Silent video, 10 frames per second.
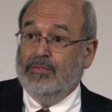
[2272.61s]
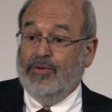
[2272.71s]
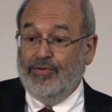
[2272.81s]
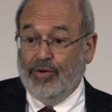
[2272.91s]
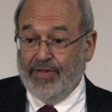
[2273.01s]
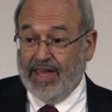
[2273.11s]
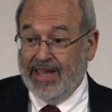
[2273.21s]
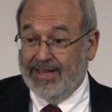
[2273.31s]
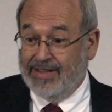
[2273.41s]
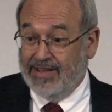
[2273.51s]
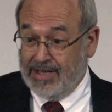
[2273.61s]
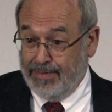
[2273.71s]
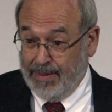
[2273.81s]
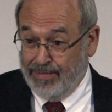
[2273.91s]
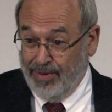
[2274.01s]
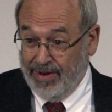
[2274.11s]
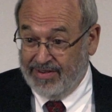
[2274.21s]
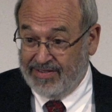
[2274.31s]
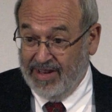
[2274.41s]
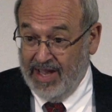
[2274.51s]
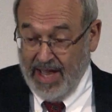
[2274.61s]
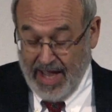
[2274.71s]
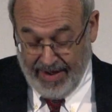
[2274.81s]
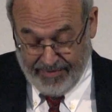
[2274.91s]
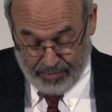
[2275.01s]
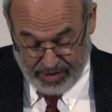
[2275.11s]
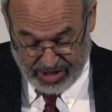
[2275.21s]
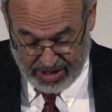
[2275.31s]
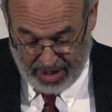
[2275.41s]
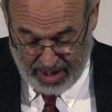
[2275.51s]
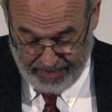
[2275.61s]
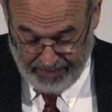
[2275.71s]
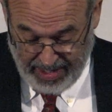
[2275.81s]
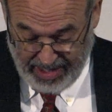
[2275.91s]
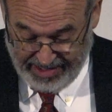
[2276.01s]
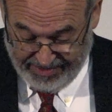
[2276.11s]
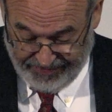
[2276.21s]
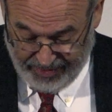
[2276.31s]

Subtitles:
before they get to the tipping points, after which time it's